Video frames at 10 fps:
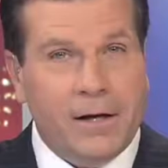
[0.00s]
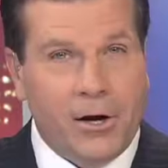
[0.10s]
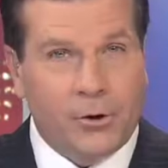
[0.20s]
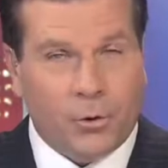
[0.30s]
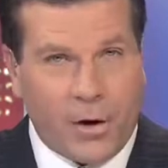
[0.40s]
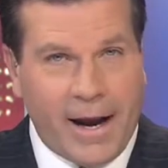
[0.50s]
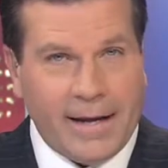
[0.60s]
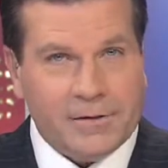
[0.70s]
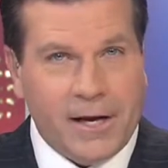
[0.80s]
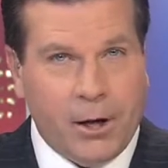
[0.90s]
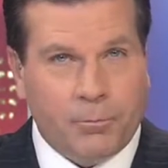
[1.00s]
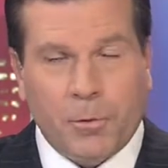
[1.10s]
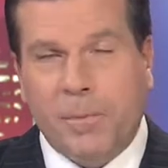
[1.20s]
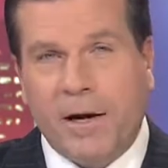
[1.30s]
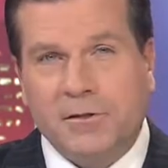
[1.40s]
a grant to help
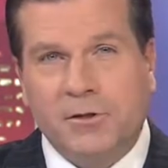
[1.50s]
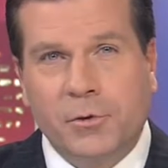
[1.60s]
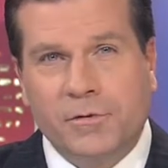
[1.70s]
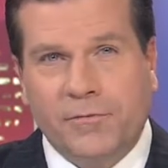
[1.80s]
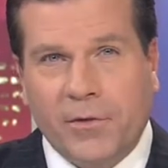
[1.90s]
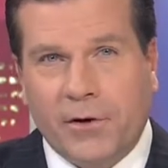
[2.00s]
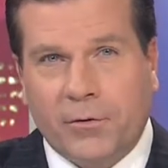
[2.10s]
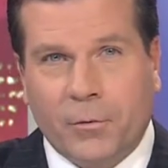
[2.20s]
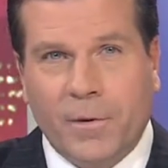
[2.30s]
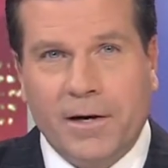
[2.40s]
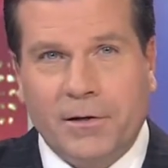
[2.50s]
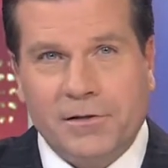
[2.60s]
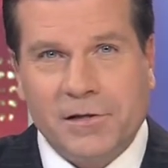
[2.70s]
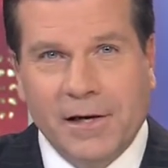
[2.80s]
prepare students for their careers.